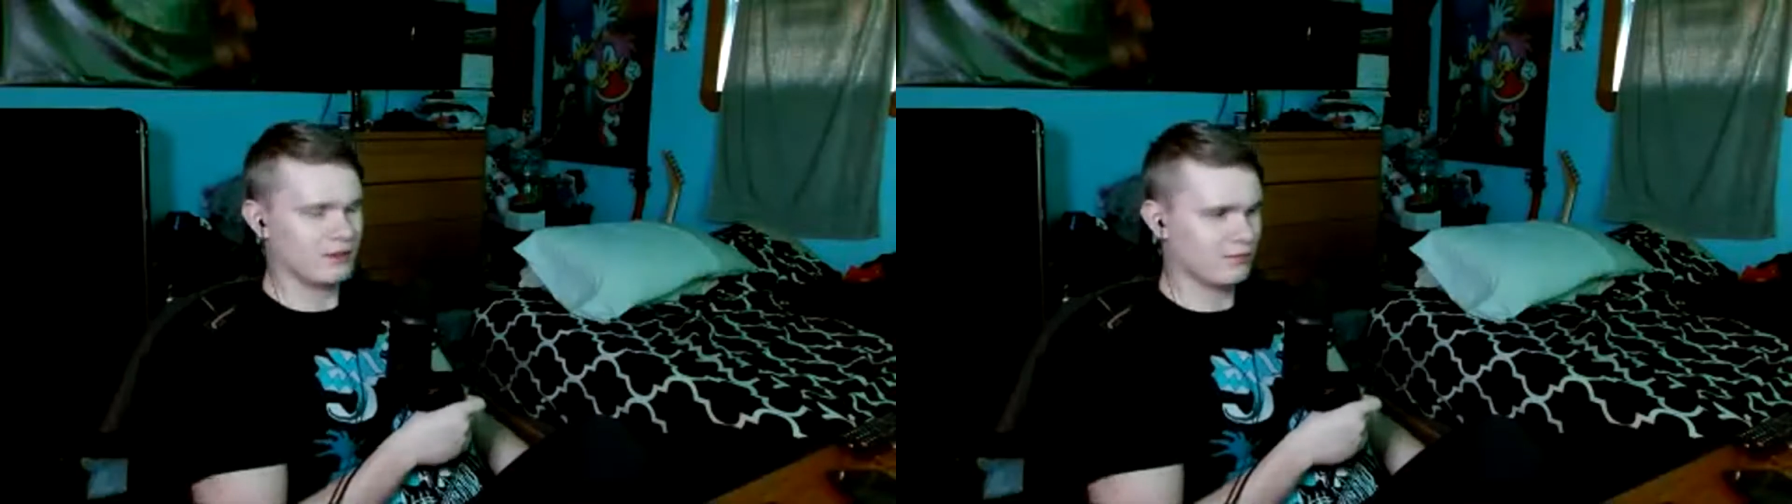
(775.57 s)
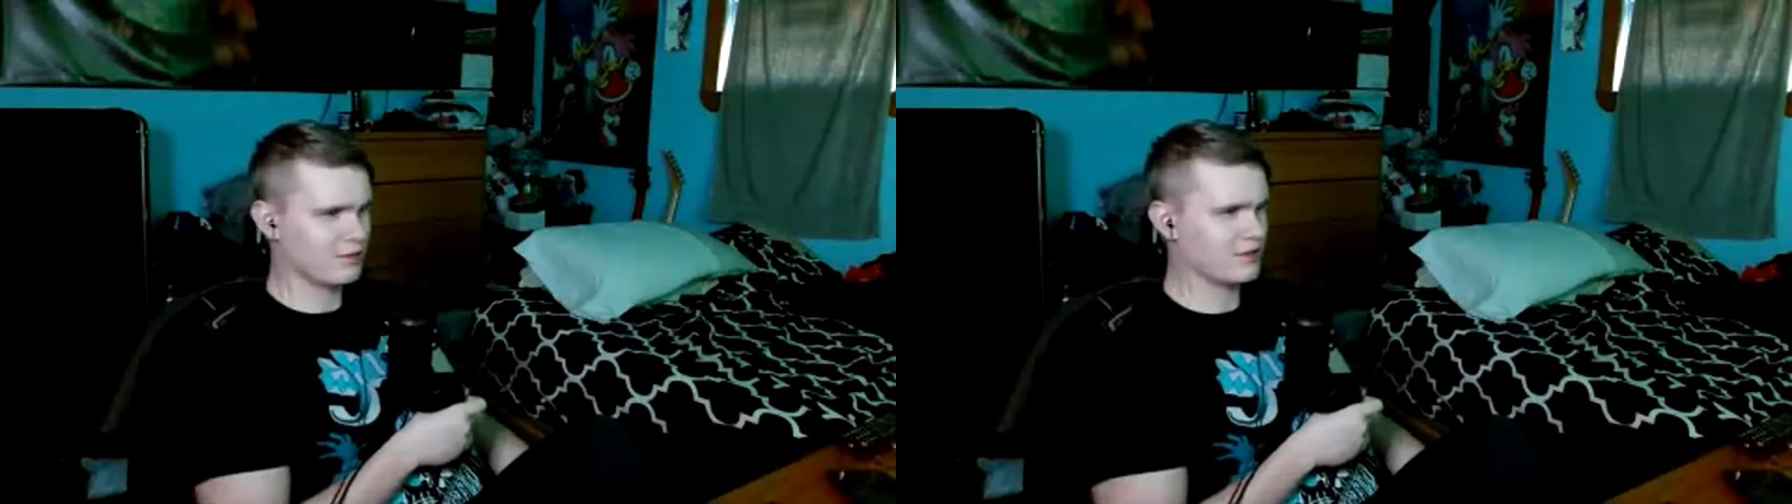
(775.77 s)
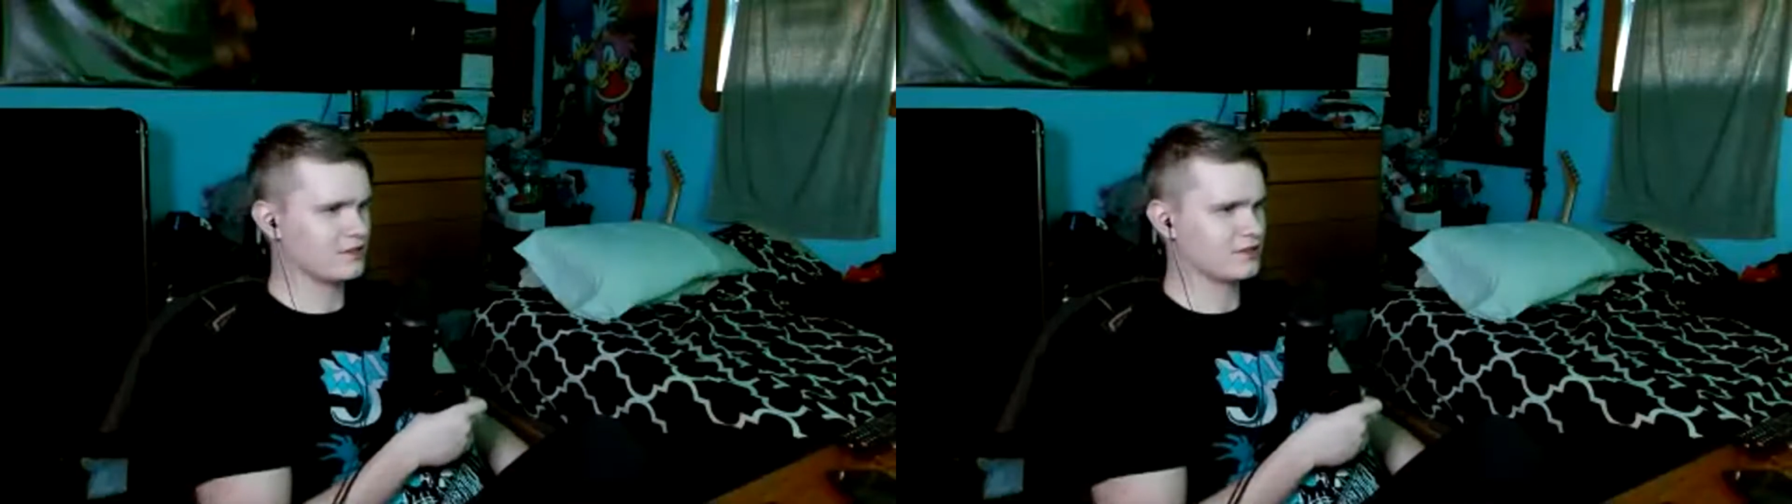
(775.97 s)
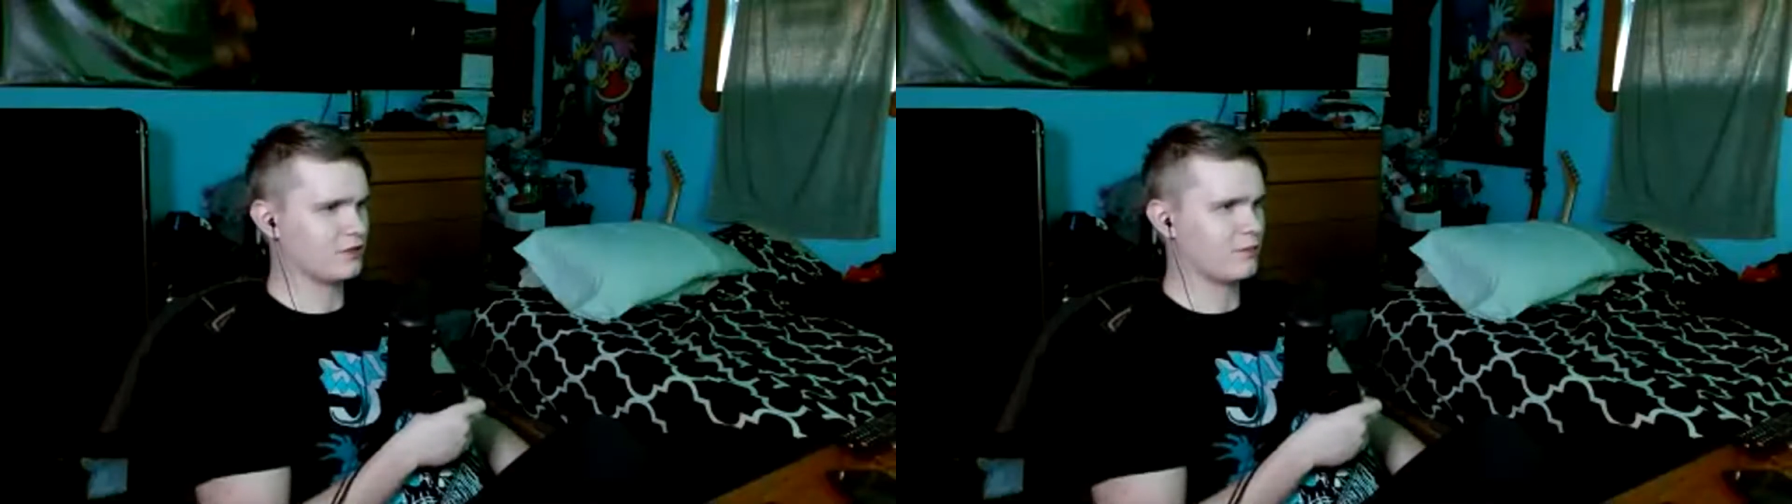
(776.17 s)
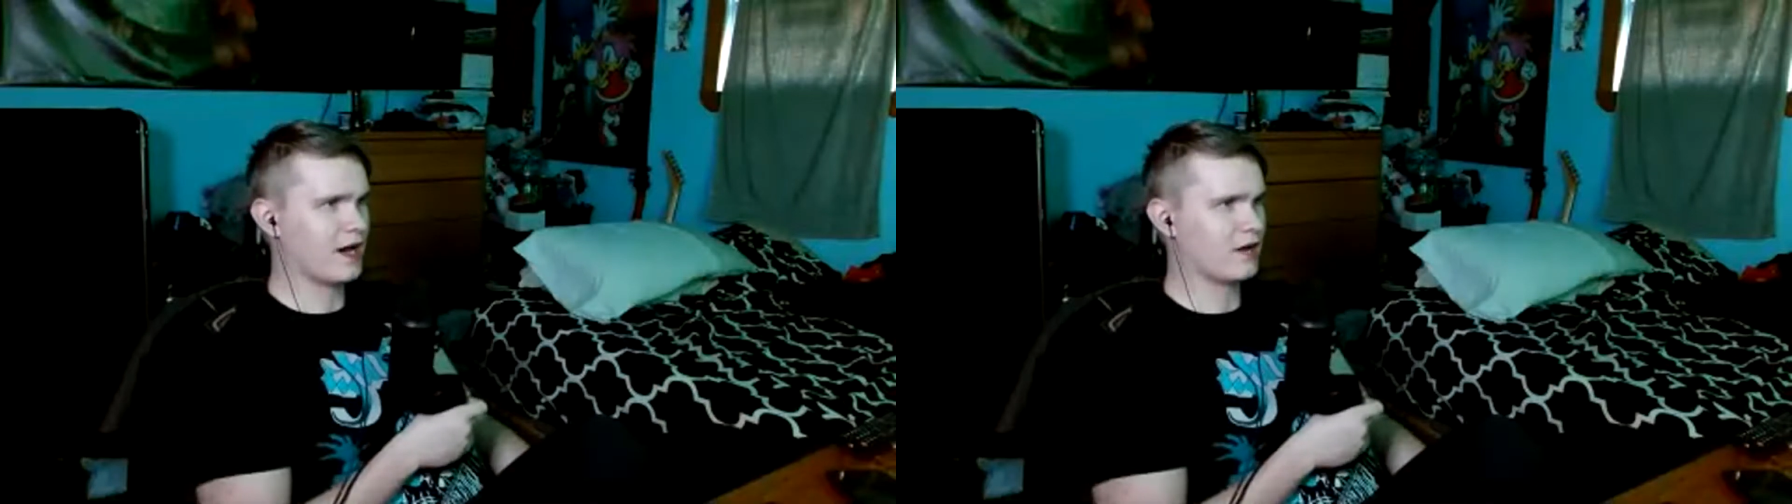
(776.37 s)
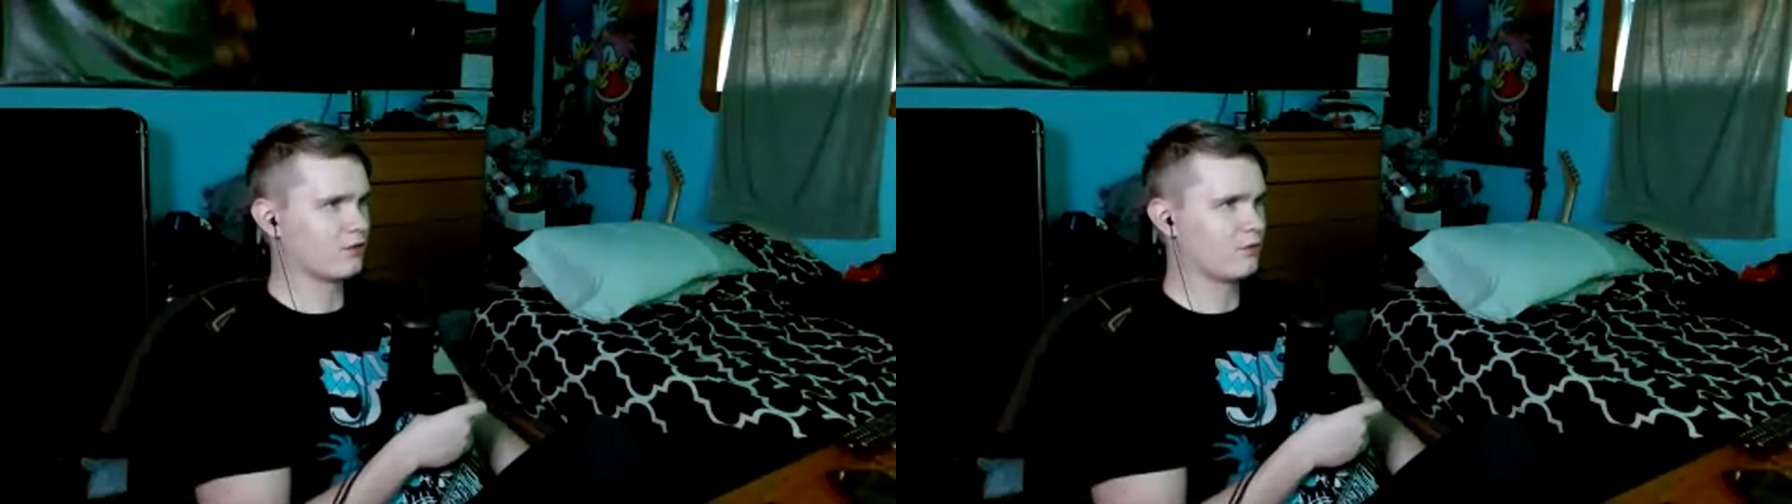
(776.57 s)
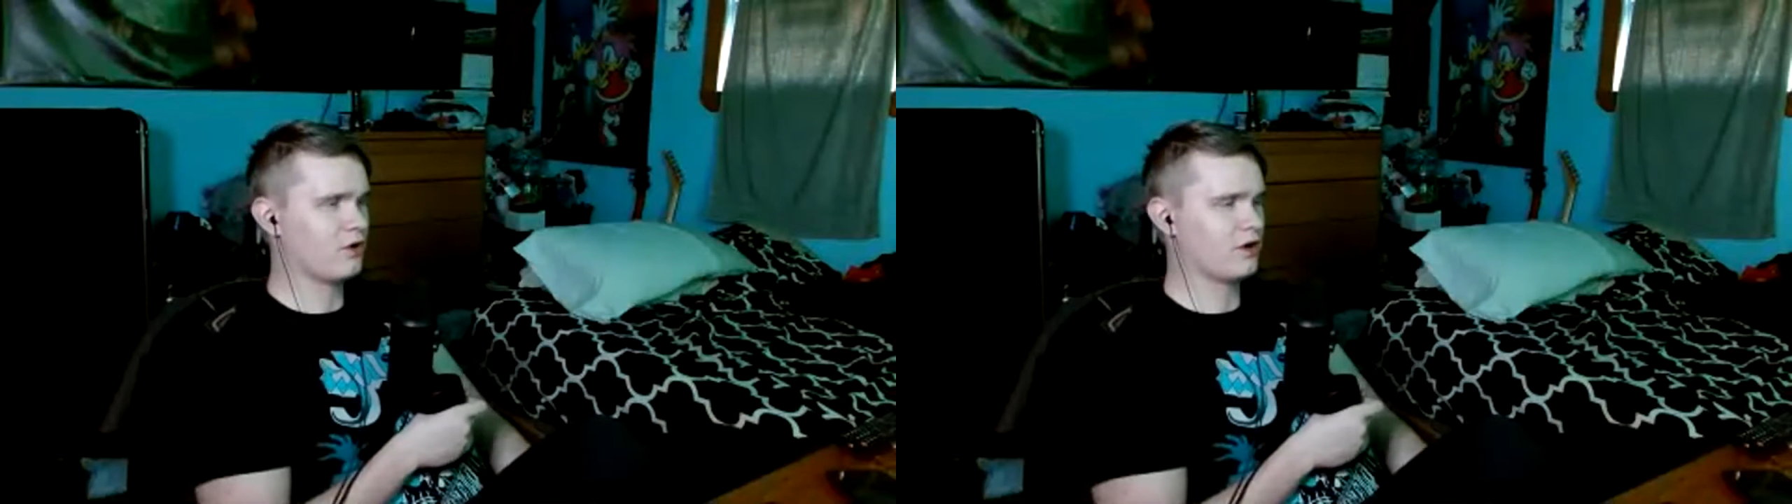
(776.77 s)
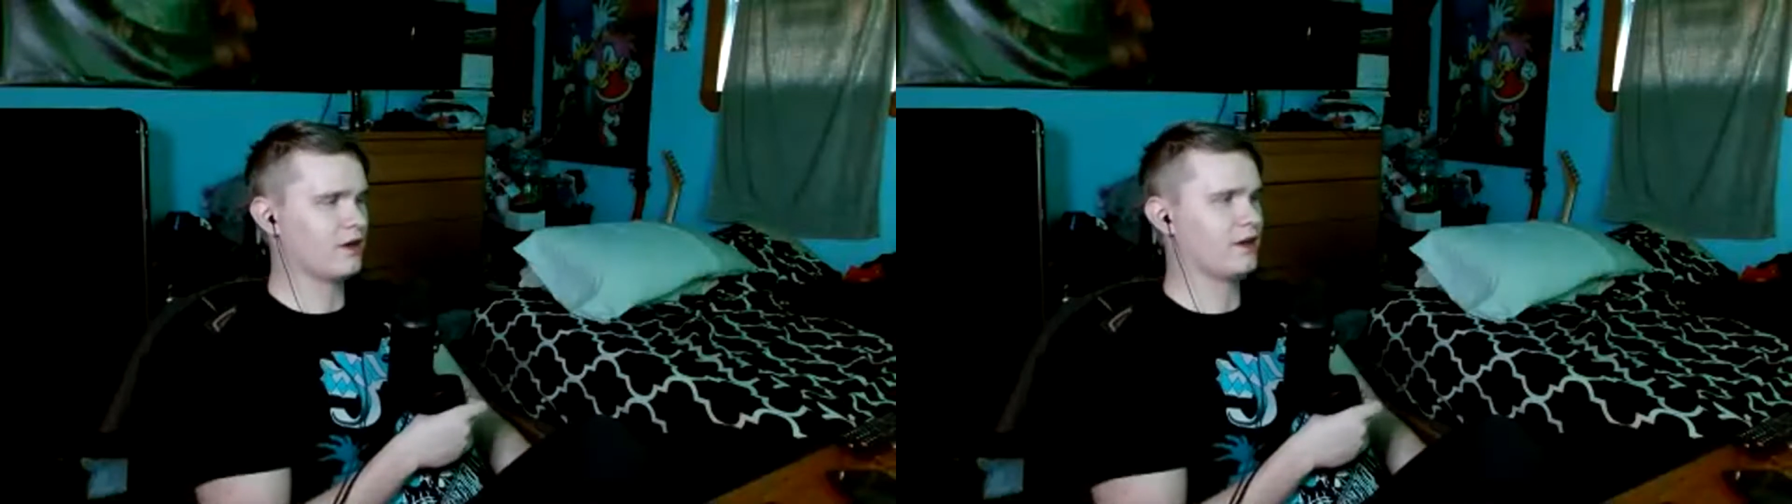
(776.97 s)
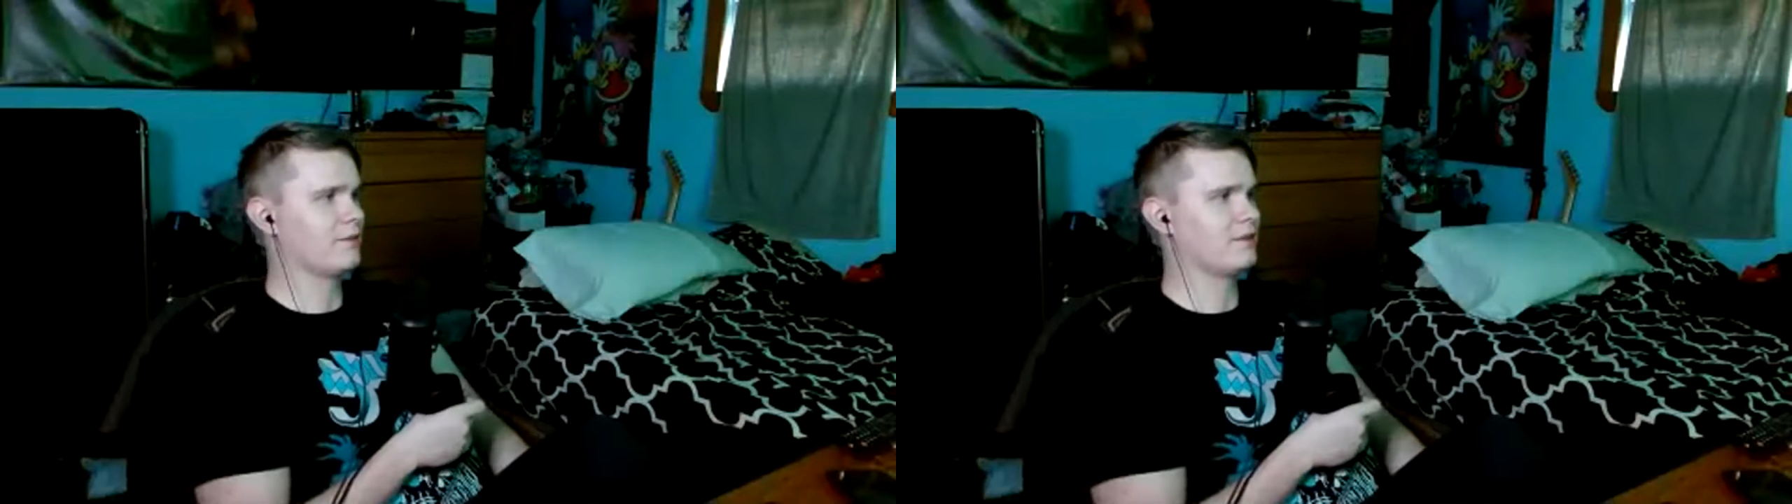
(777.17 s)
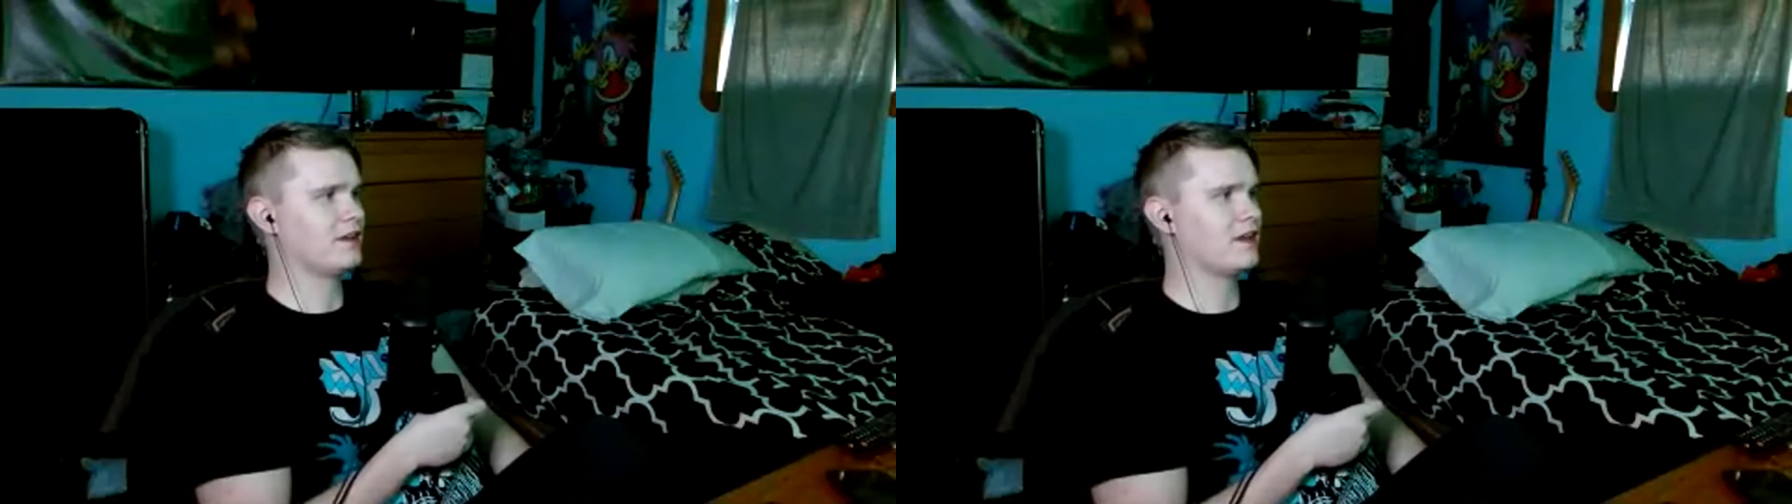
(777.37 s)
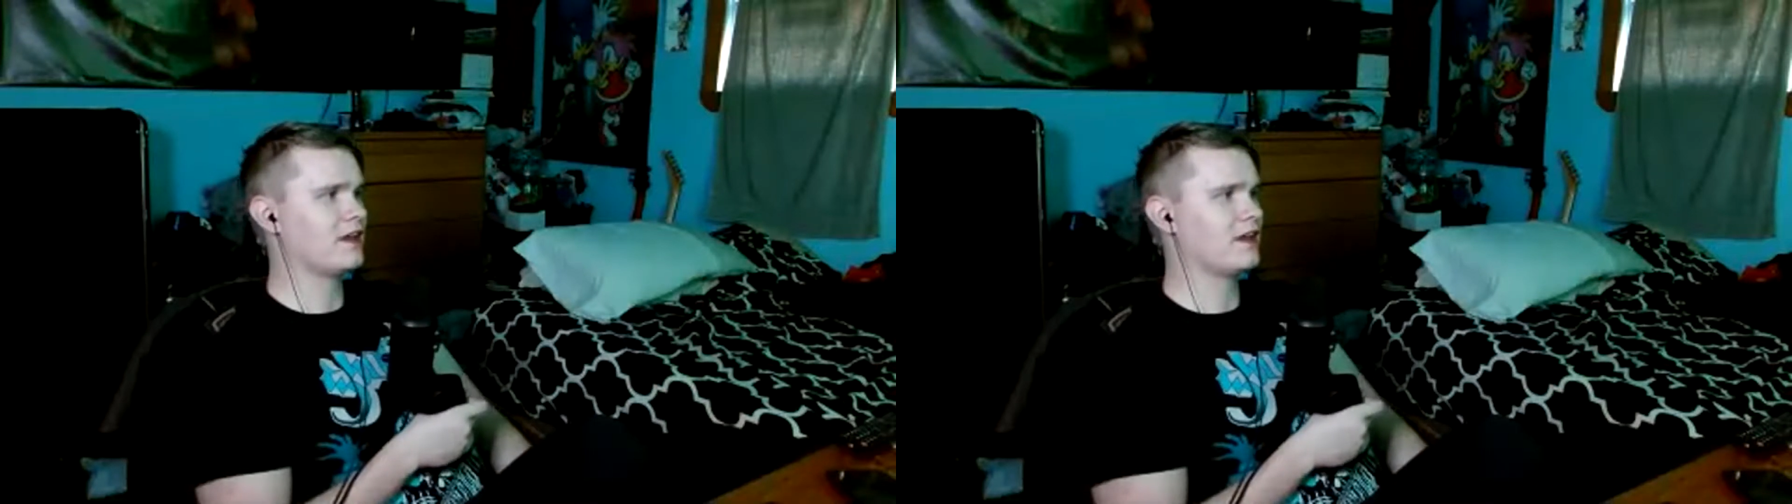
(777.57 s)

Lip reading: because no matter what, I mean,